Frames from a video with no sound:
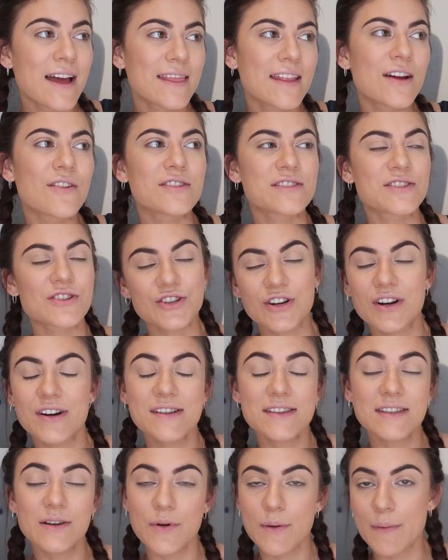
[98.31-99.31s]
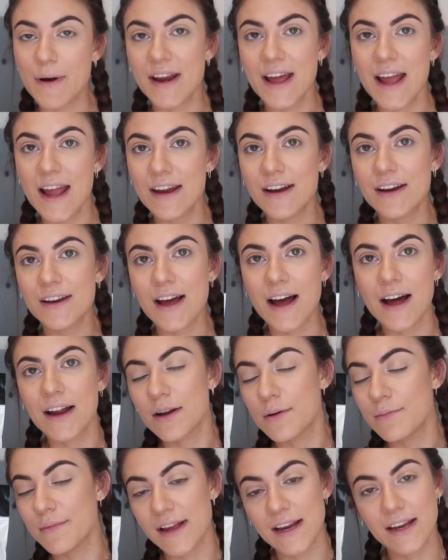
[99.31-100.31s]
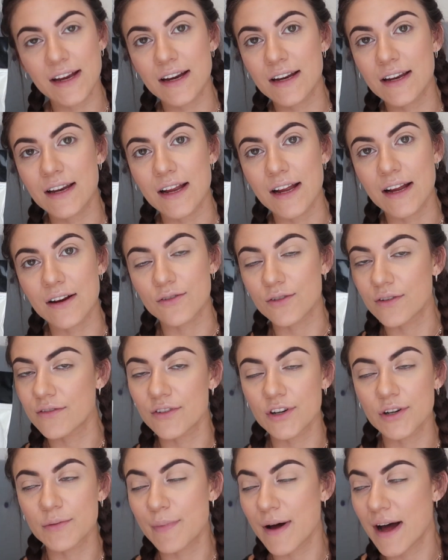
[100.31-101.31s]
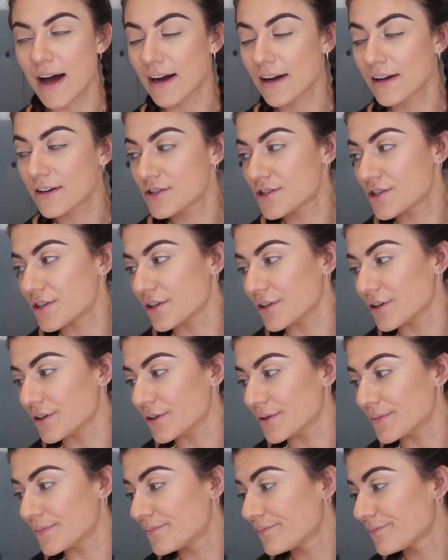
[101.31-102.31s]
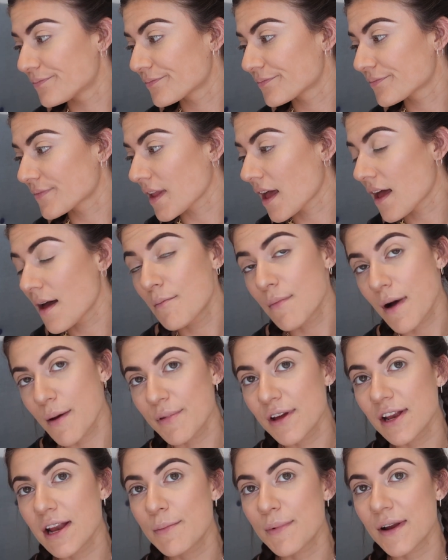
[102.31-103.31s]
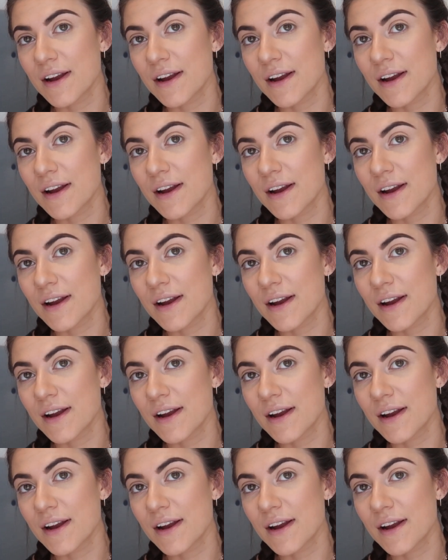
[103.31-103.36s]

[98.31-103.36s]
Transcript: there is a chance that we might hate it and immediately revert back to my beauty